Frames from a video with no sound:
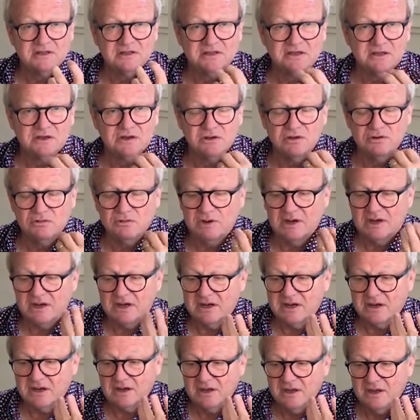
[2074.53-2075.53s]

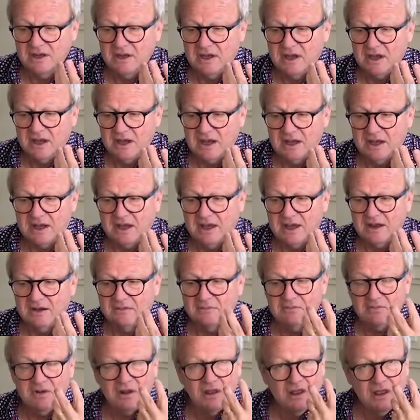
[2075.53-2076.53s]
So
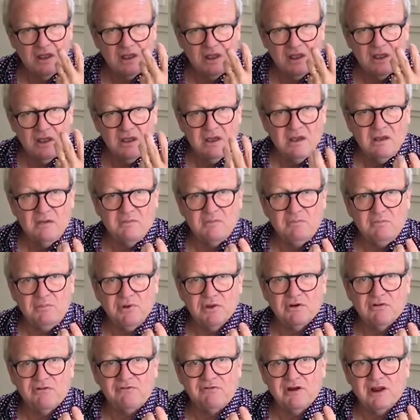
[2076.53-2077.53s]
again,
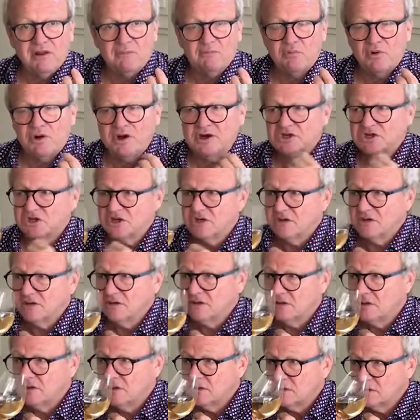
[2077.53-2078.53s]
beautiful
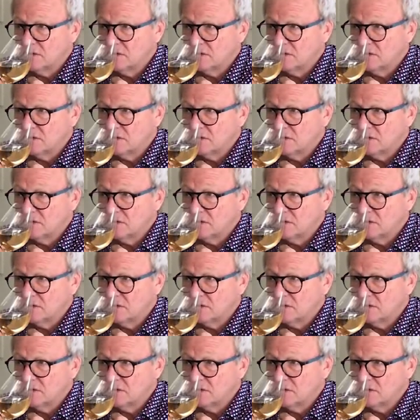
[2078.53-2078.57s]
impression,